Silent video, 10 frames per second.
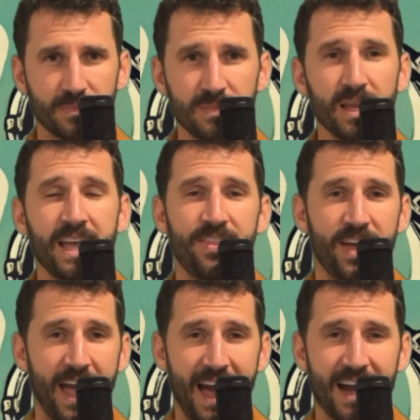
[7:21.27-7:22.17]
And
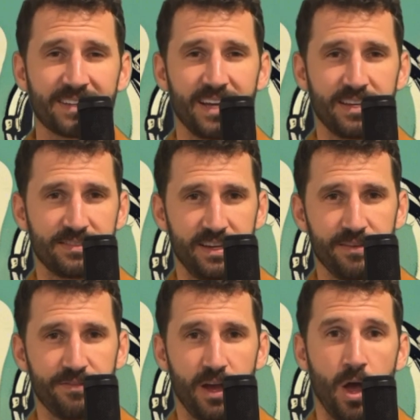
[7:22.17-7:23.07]
they act as
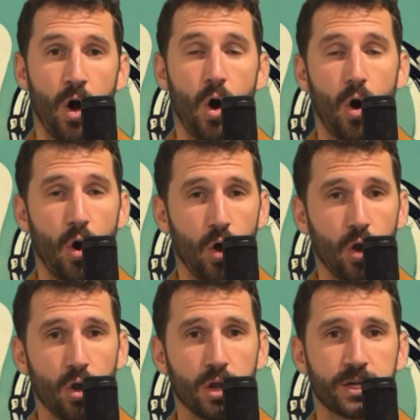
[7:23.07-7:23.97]
if
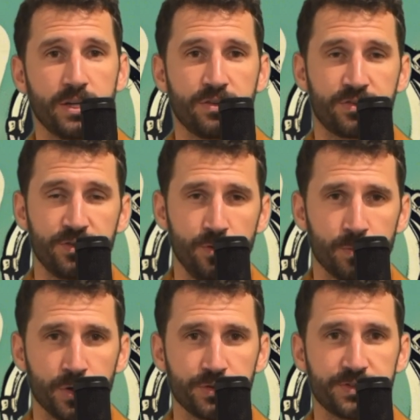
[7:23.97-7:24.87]
all
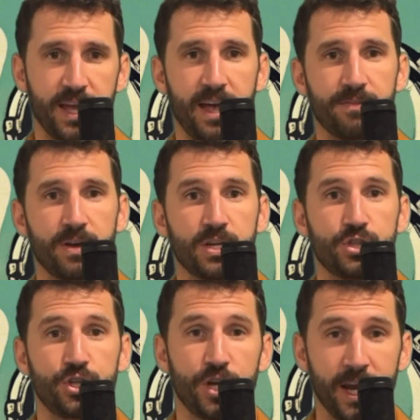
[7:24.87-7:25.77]
consumers have
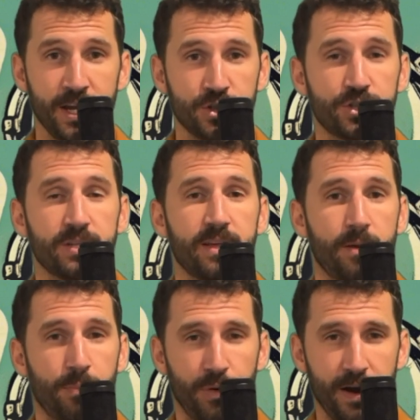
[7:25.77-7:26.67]
changed their
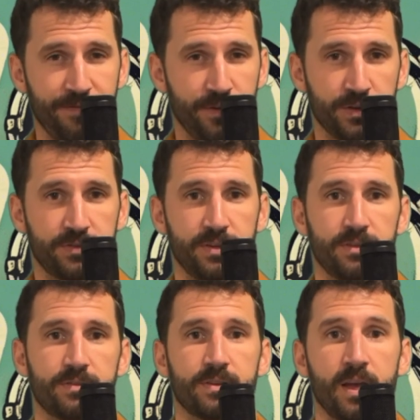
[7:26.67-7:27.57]

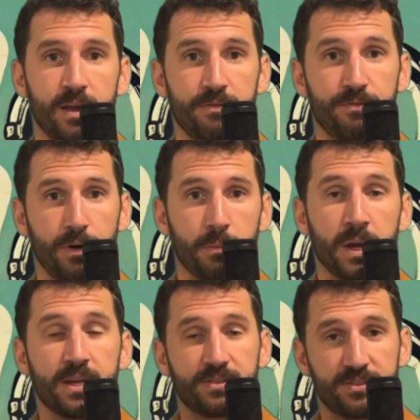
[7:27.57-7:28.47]
preferences from
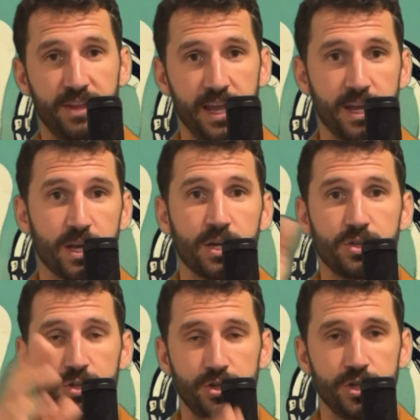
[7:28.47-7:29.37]
steak
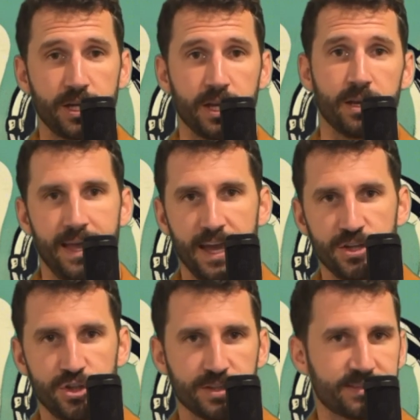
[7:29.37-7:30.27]
to chicken.
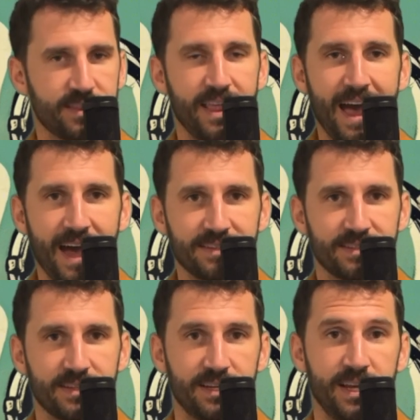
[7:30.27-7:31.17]
And just
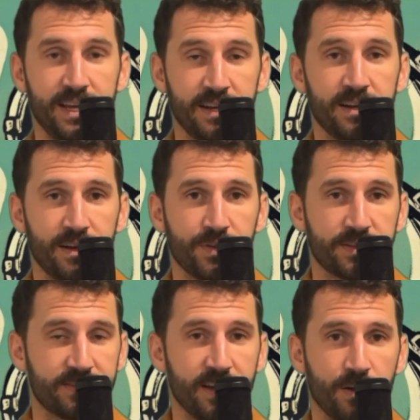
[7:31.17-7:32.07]
that, in and of
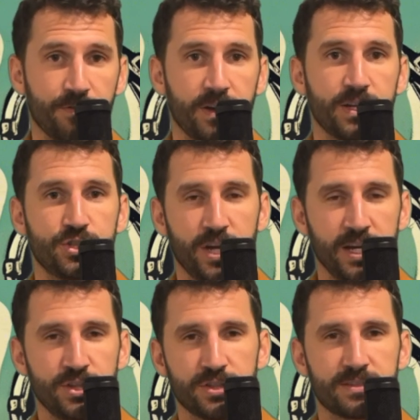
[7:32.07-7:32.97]
itself,
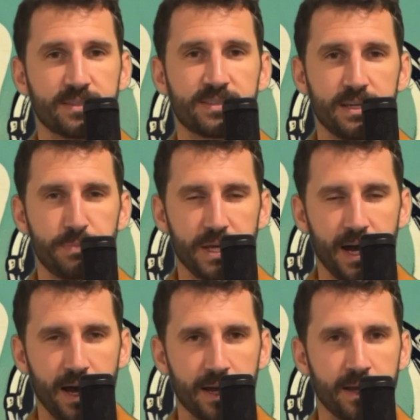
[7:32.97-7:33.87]
changes the
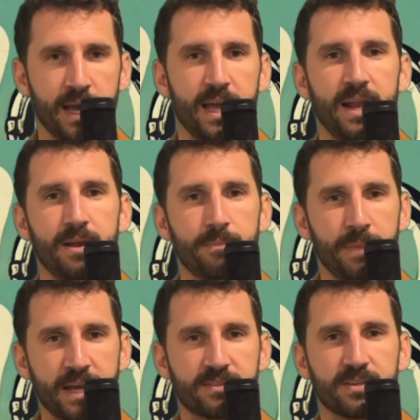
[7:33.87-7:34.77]
CPI. And it
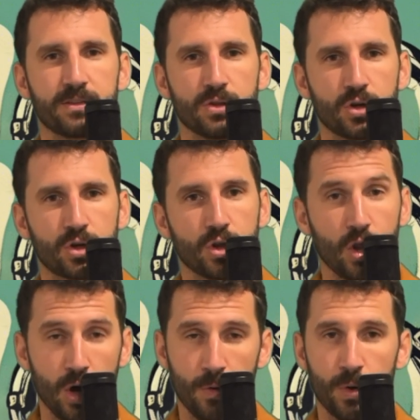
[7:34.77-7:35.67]
makes it look
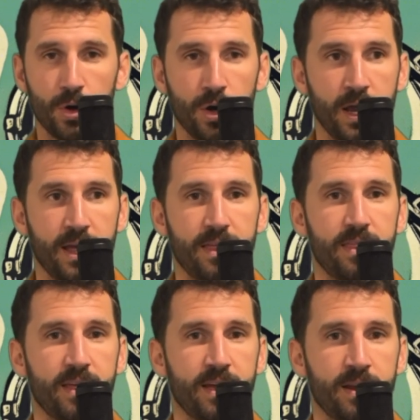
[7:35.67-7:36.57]
lower
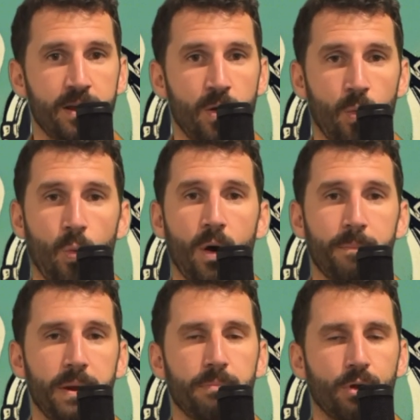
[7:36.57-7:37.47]
than what
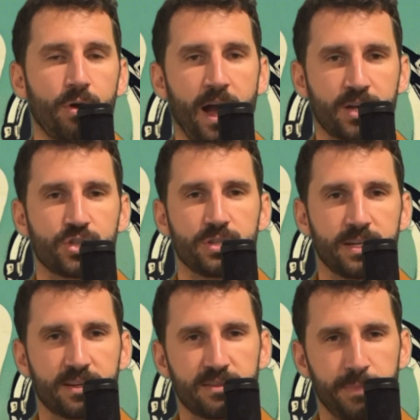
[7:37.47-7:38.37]
people are actually
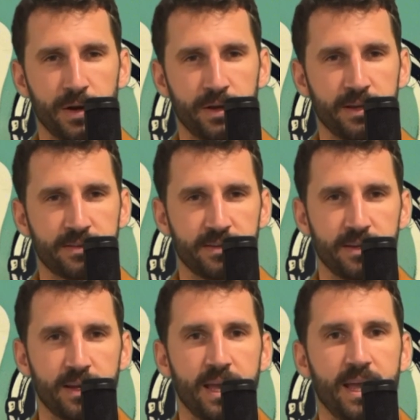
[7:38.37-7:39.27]

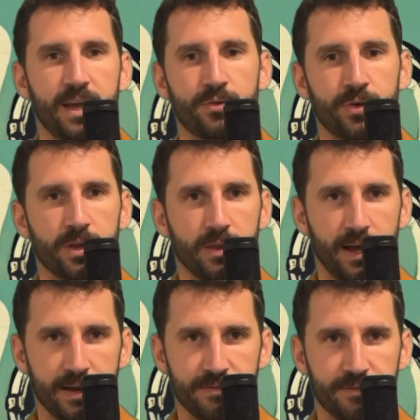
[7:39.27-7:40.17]
experiencing in real
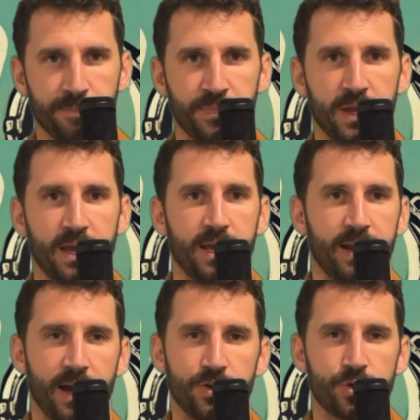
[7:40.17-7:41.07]
life.
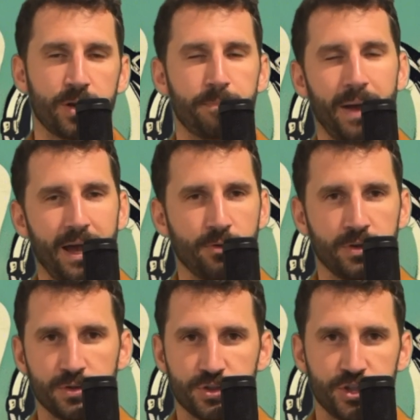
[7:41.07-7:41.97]
Now you compound
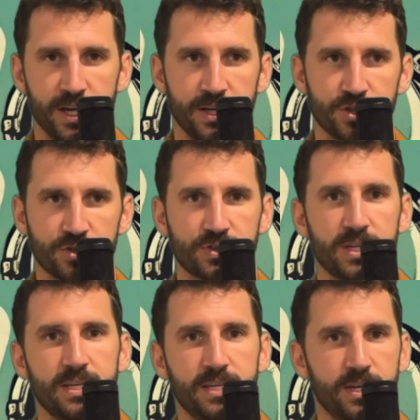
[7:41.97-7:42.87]
those changes
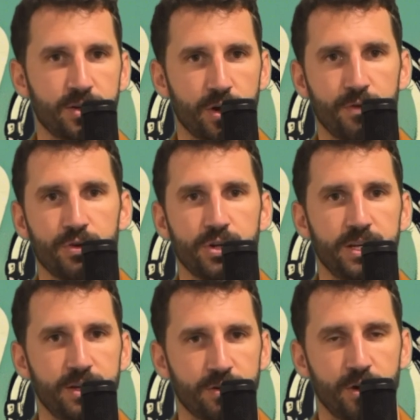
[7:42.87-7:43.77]
year over
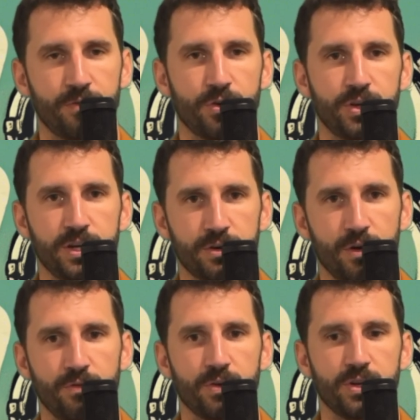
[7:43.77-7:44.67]
year over year
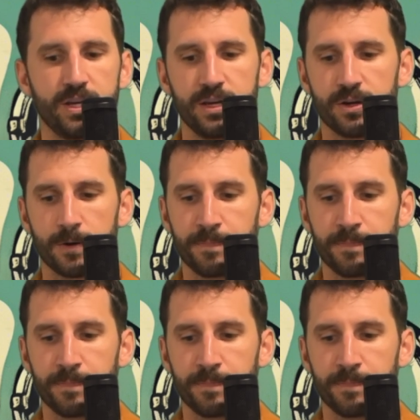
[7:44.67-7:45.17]
over year,